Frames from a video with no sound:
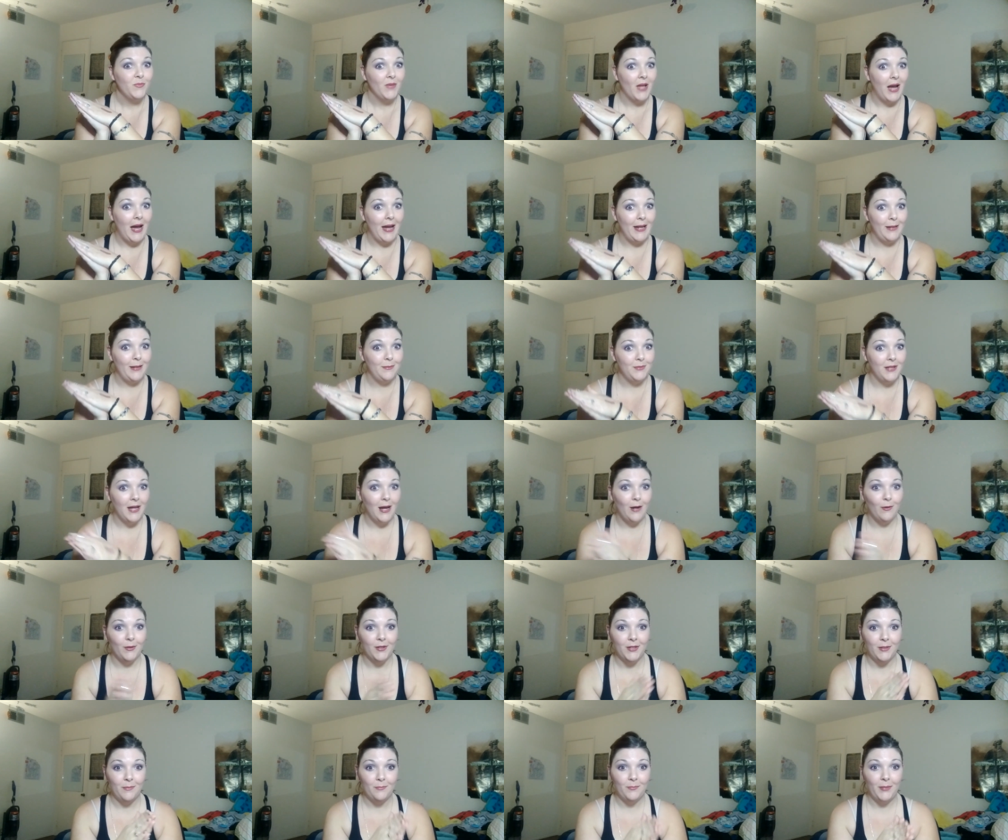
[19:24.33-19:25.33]
I am now
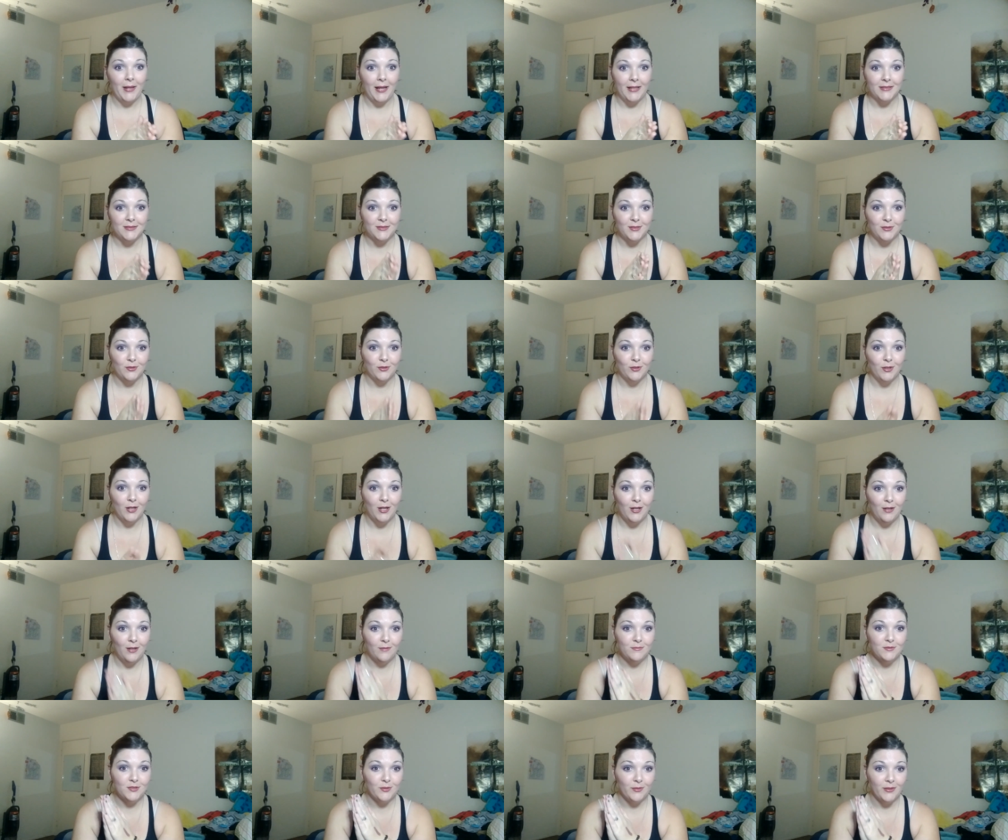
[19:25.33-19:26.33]
an ambassador
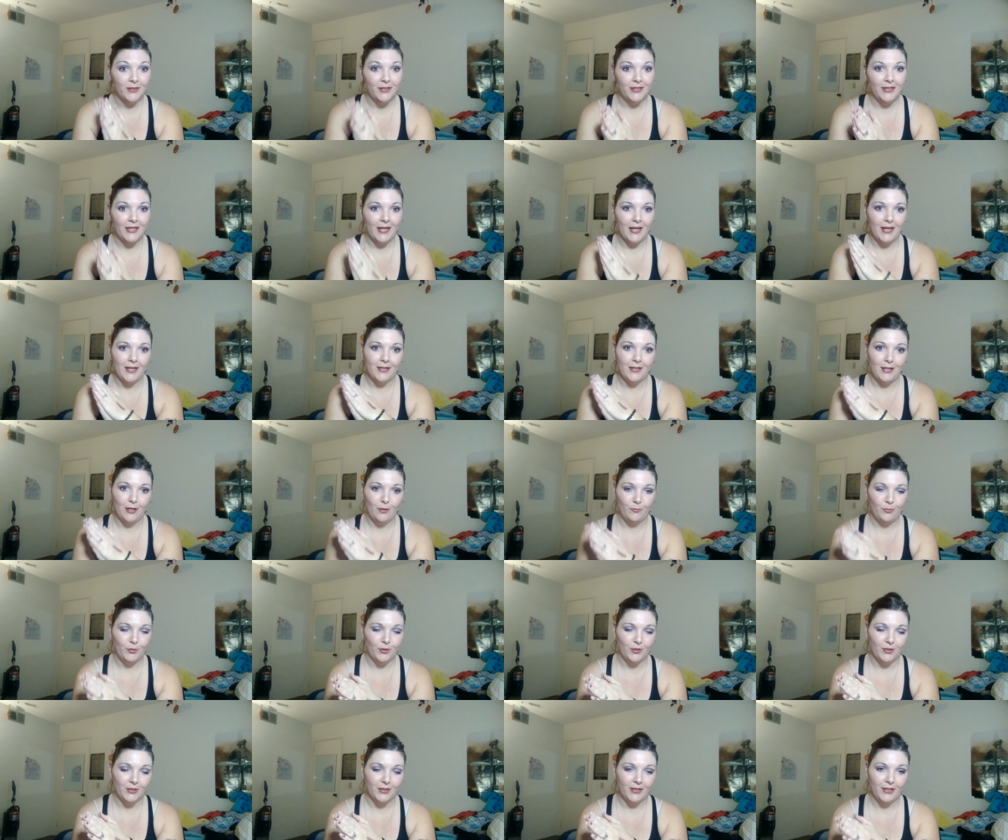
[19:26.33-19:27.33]
of. So again, I'll
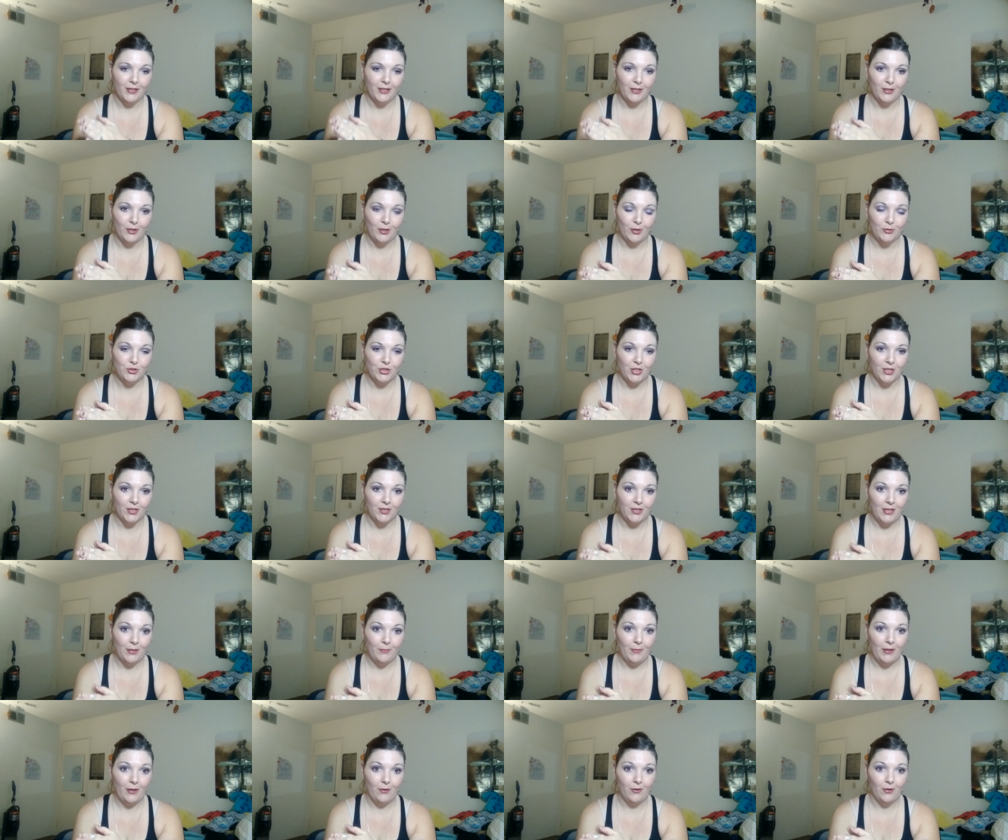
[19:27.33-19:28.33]
put a link. Go check
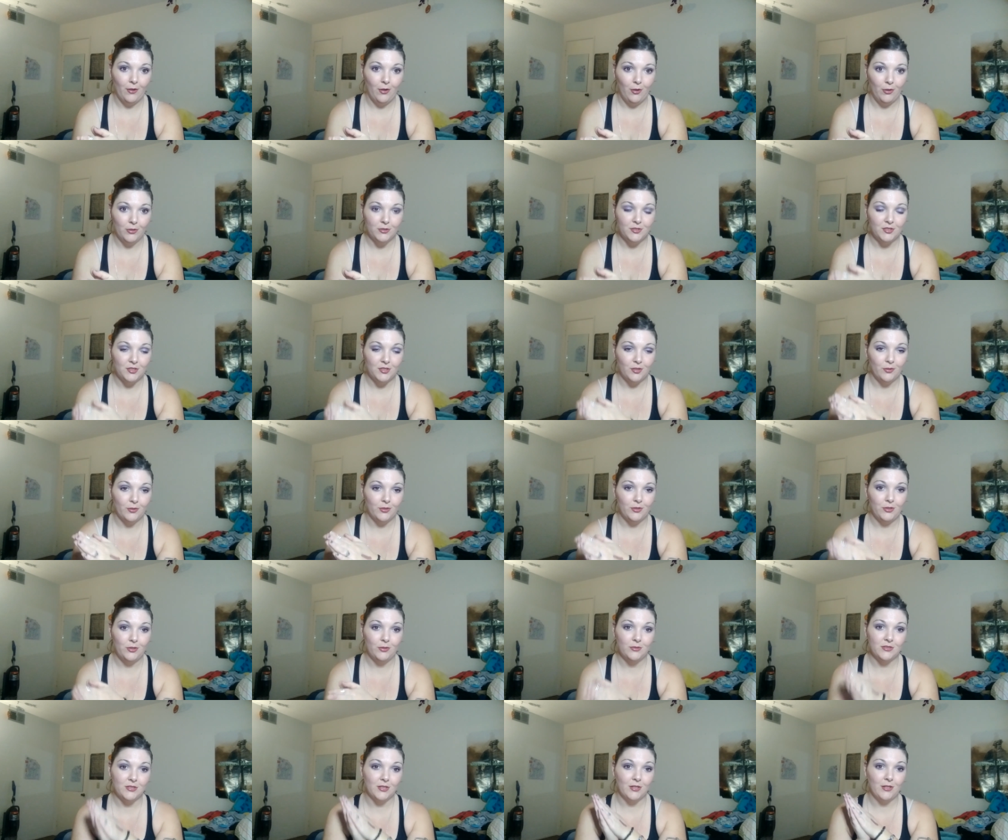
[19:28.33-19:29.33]
them out also and
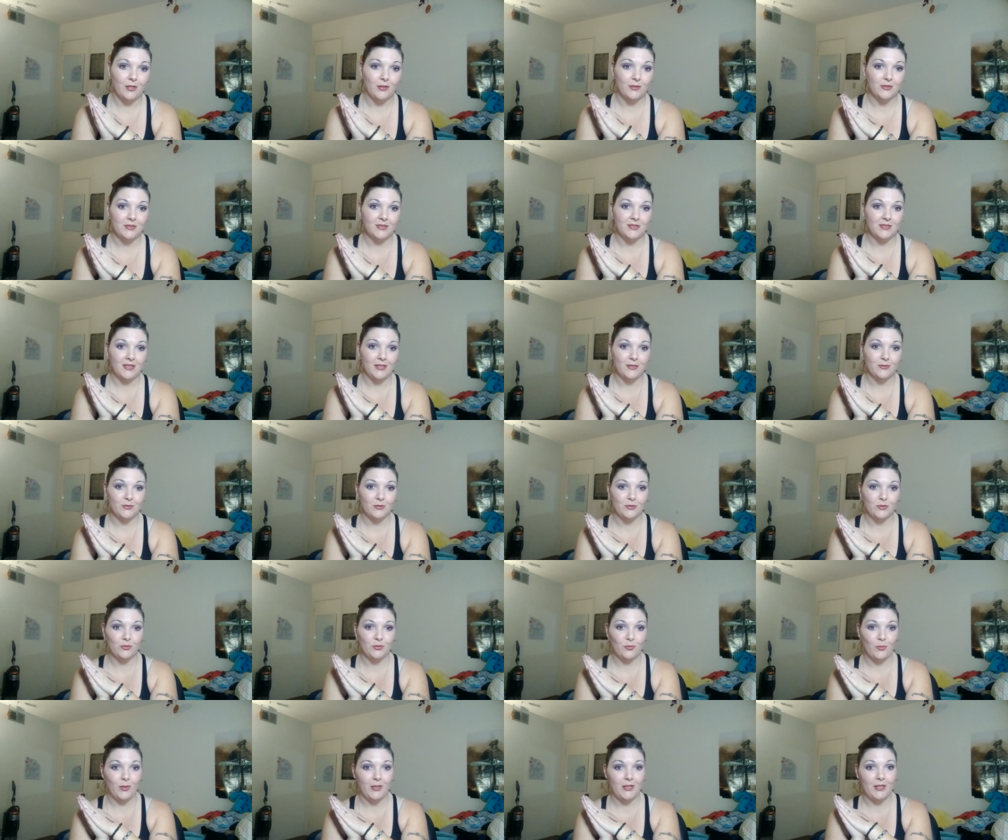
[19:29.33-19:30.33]
use the code
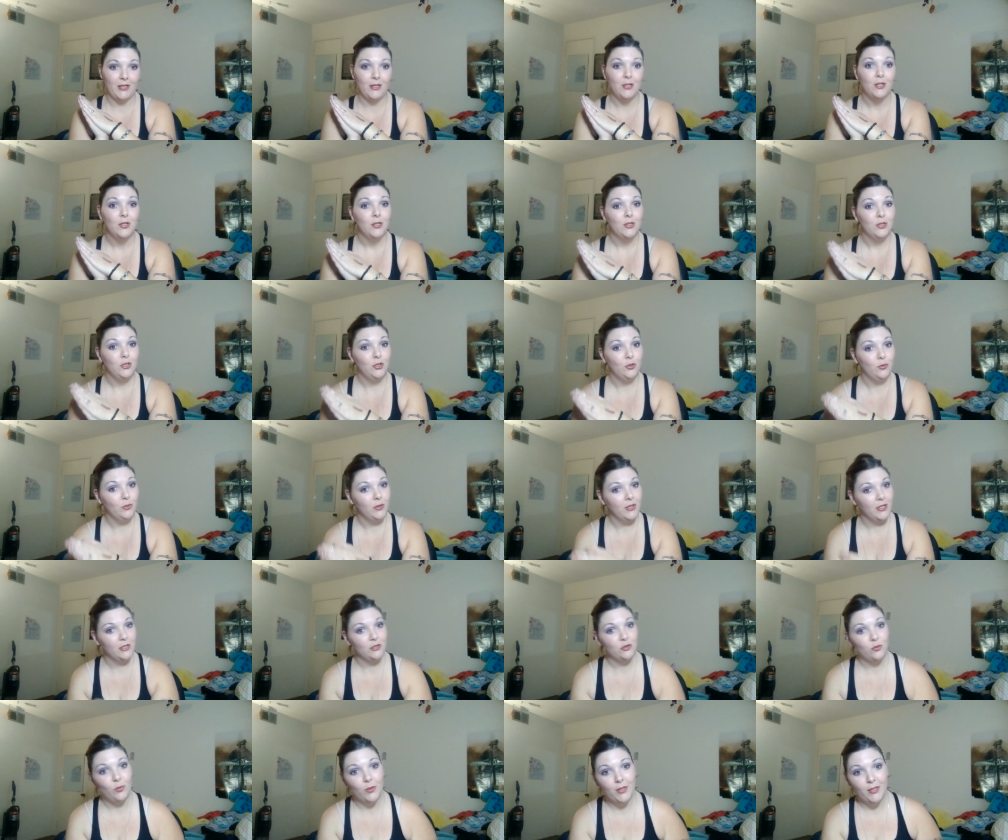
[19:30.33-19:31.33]
Sandra20. You will
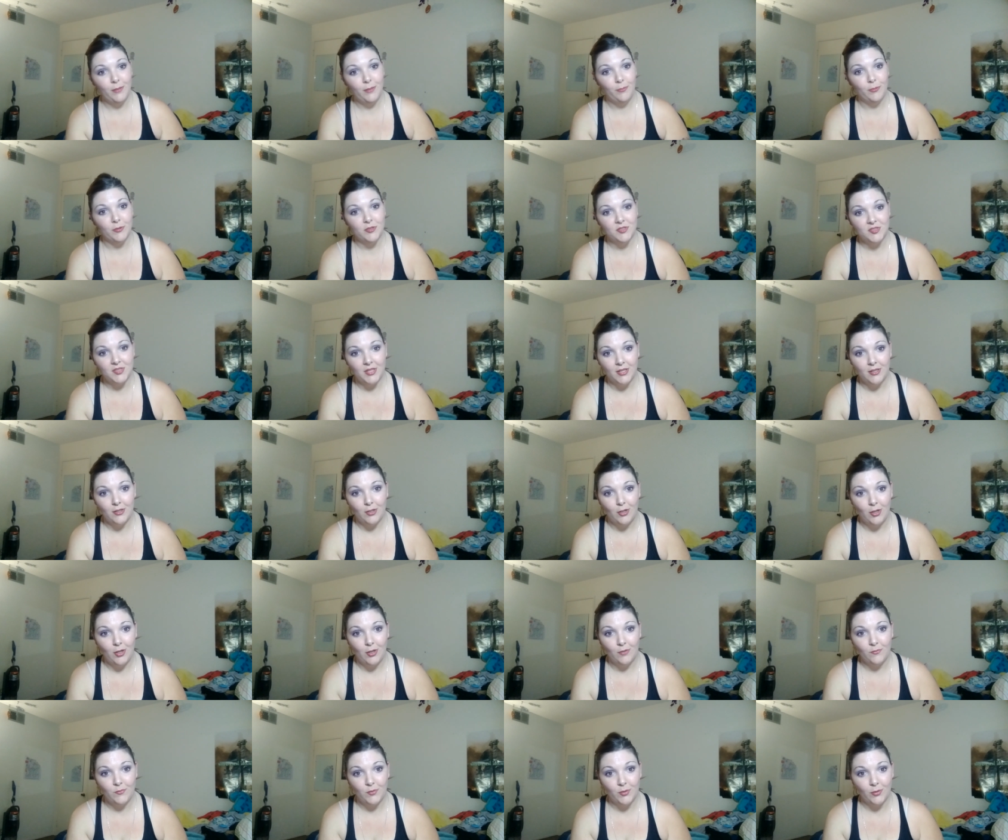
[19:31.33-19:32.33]
get 20%
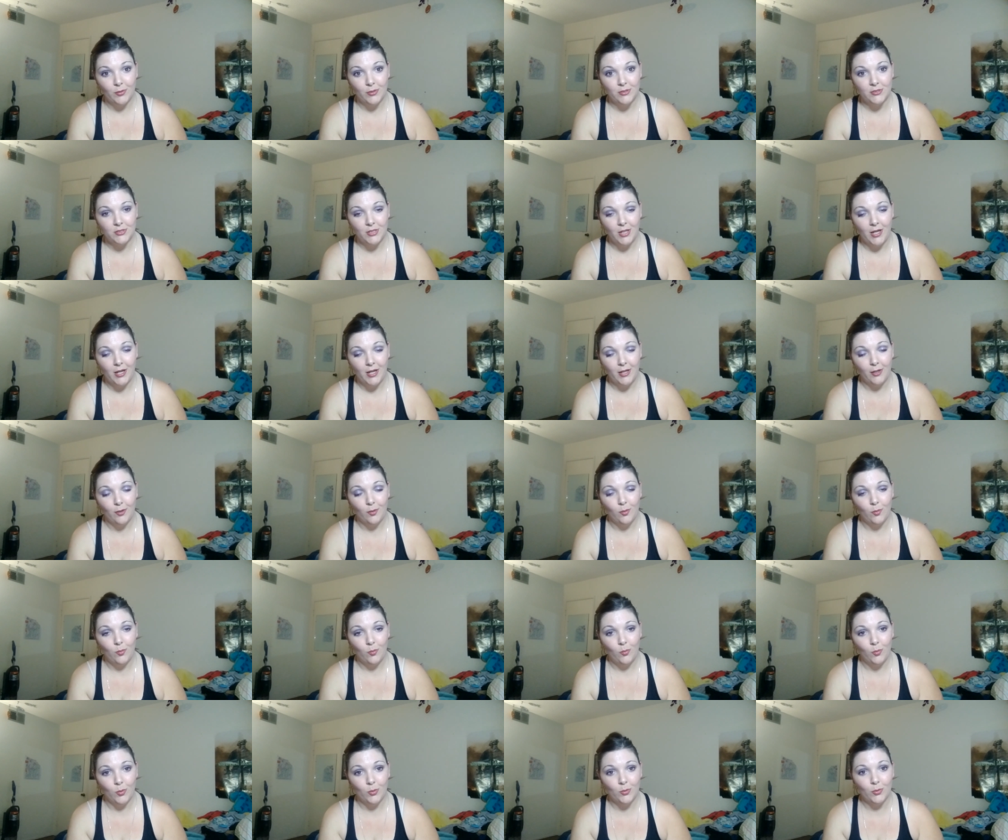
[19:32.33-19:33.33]
off your entire
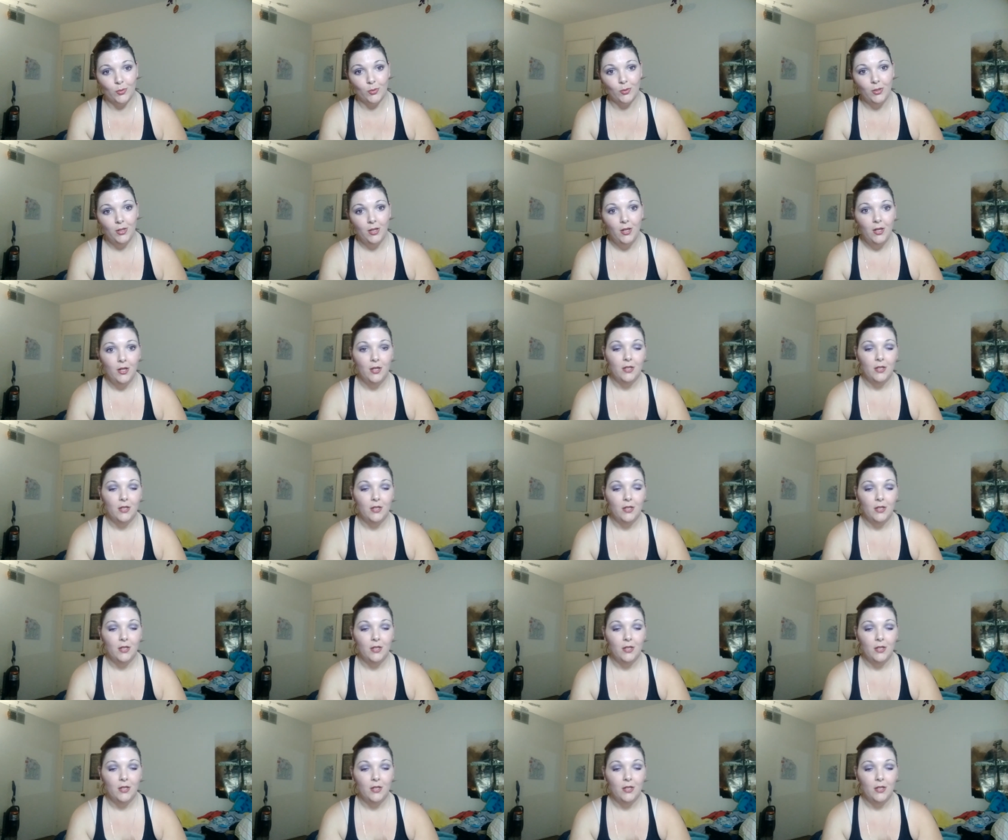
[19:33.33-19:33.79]
order.